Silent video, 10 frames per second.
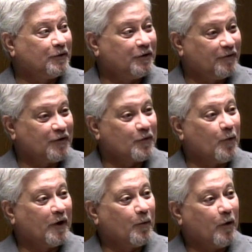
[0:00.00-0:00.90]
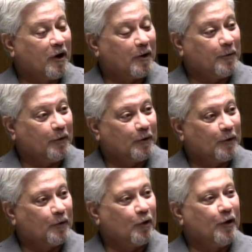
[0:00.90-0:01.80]
to Division 1 in water
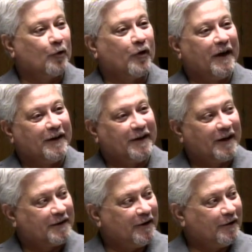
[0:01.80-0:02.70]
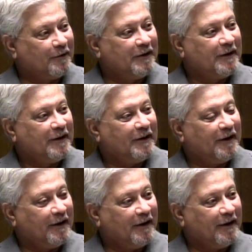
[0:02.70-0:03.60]
polo. Arroyo Grande got there
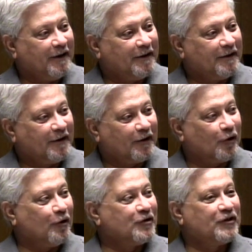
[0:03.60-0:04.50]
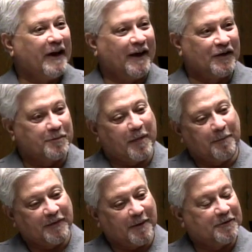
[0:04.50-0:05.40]
in girls tennis
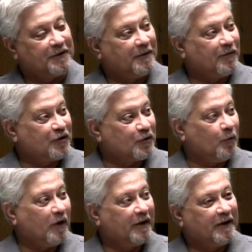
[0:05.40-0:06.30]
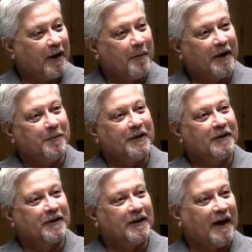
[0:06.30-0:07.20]
bumped up to Division 1, and that might be a
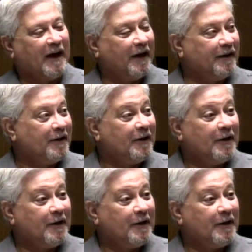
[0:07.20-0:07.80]
little high,